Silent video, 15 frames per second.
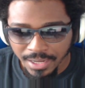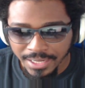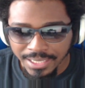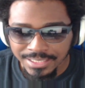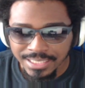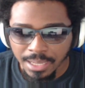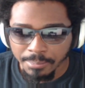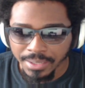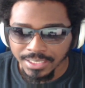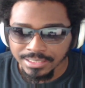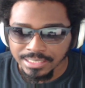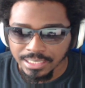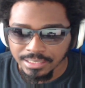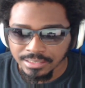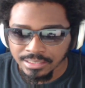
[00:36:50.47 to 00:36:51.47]
I guess that
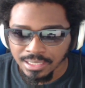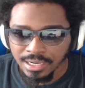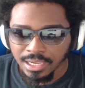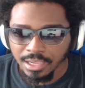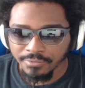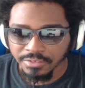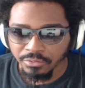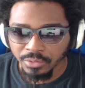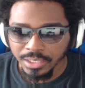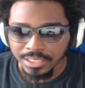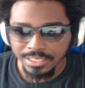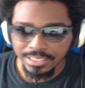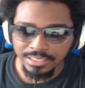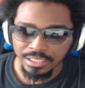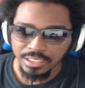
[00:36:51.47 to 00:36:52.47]
makes sense. If it
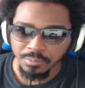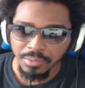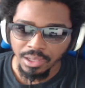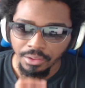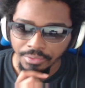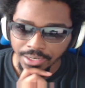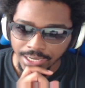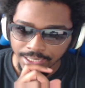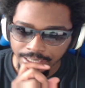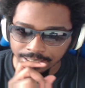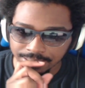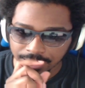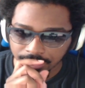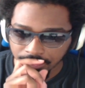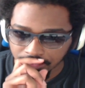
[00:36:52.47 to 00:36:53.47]
really is a spell, then I
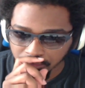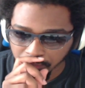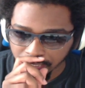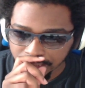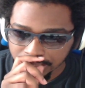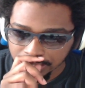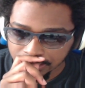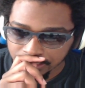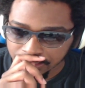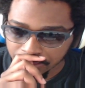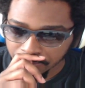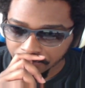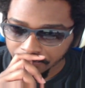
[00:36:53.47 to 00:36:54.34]
guess that does make sense.